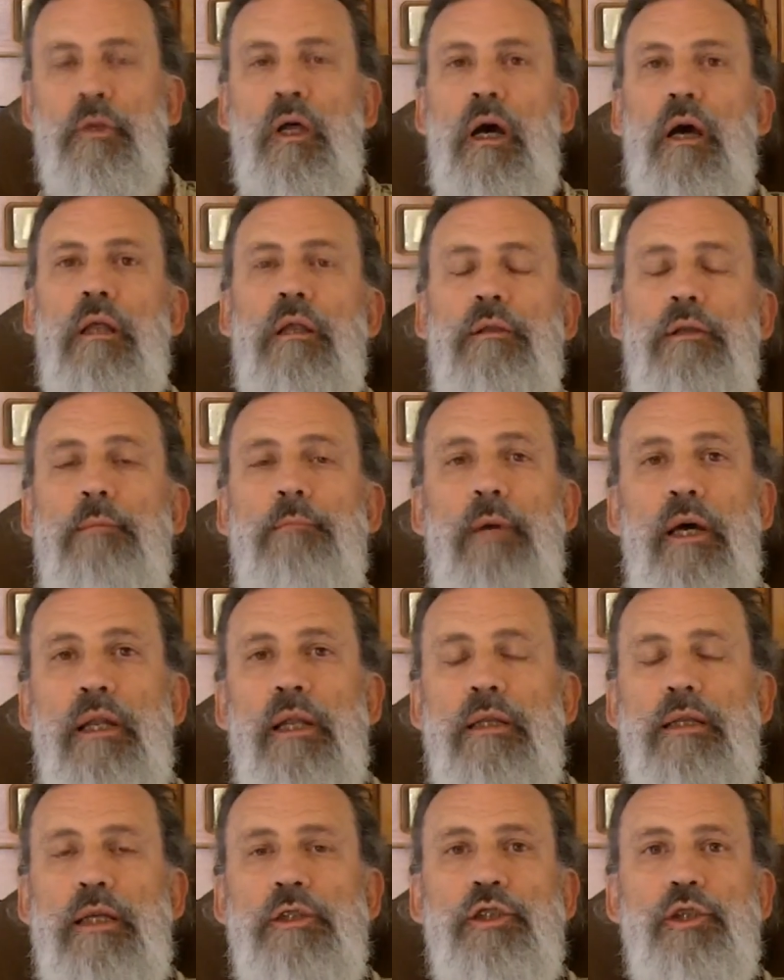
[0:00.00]
All of the
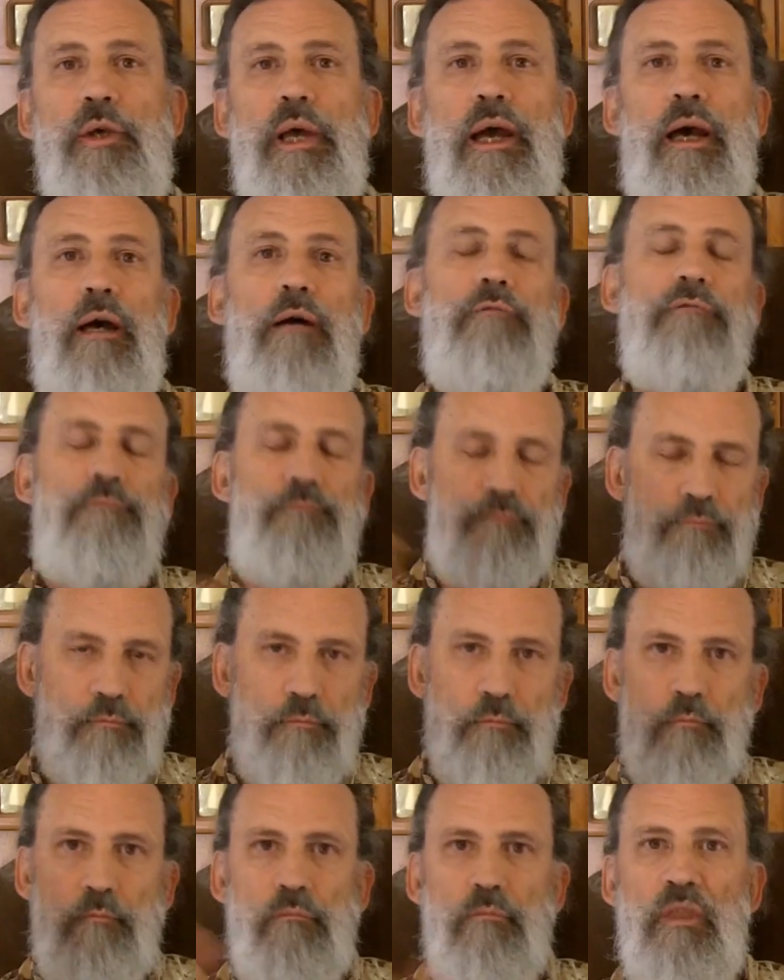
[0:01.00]
money that you have
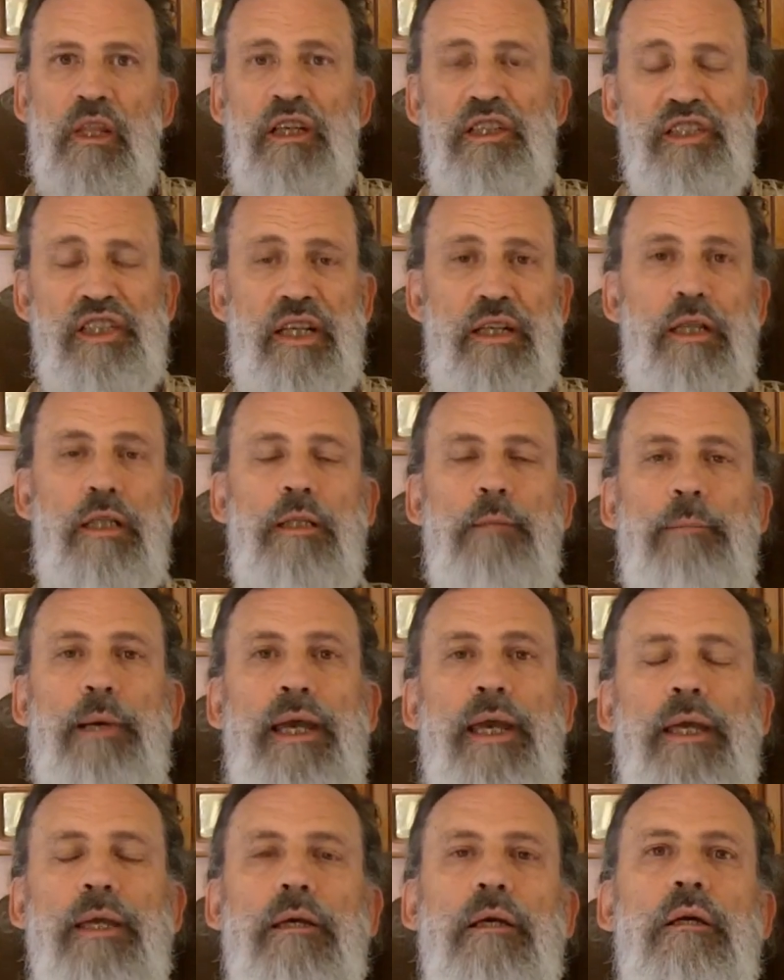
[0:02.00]
sitting in the
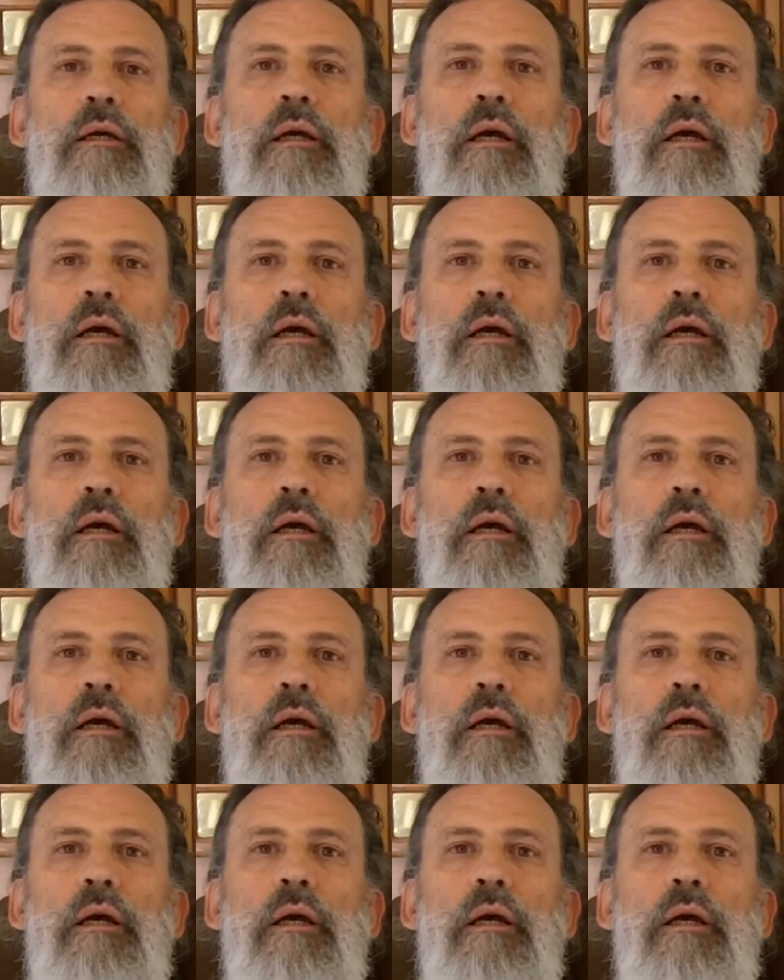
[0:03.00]
bank.